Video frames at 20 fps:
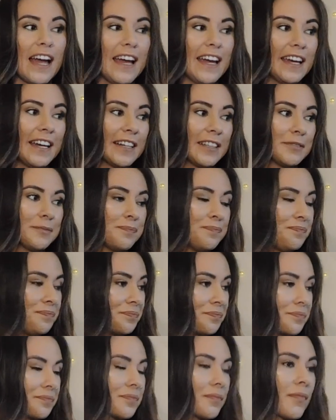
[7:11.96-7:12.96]
And
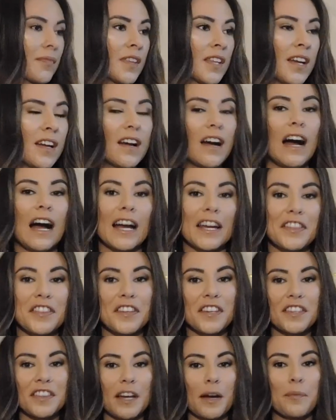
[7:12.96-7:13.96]
I
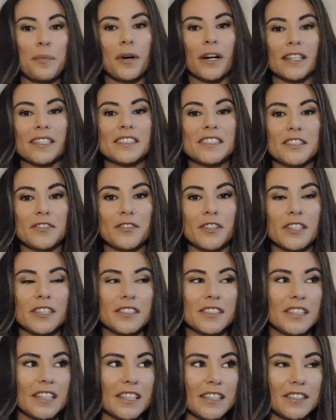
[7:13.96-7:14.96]
think that price
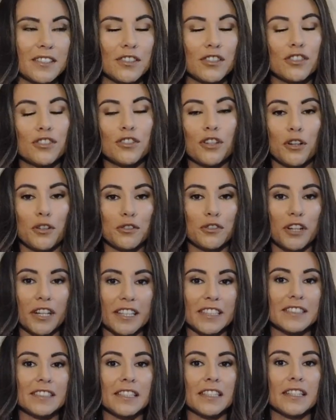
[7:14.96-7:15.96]
difference is so
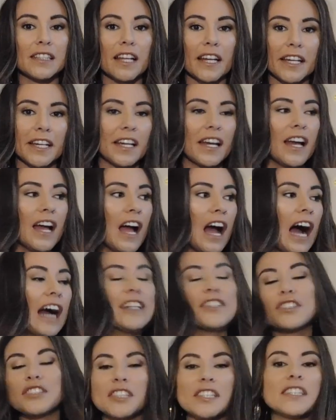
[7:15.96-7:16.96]
crazy. Like,
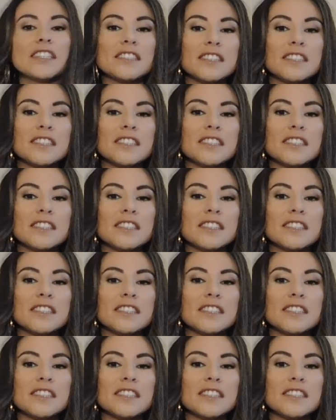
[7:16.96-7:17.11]
I just think